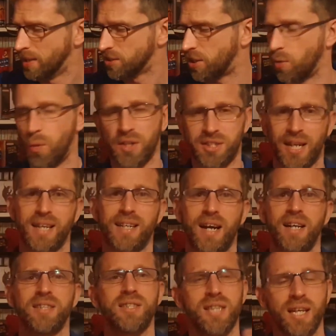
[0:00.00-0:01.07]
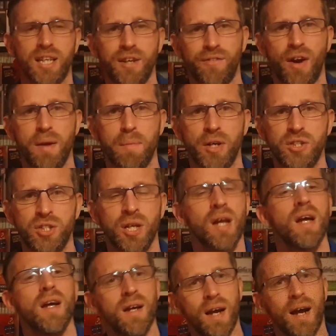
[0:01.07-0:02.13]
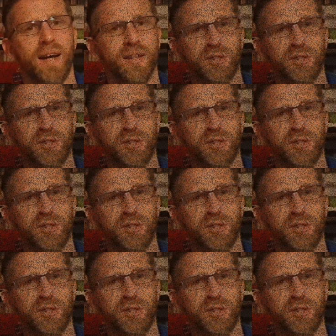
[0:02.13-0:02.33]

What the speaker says: So once again, guys, thank you very much. I'll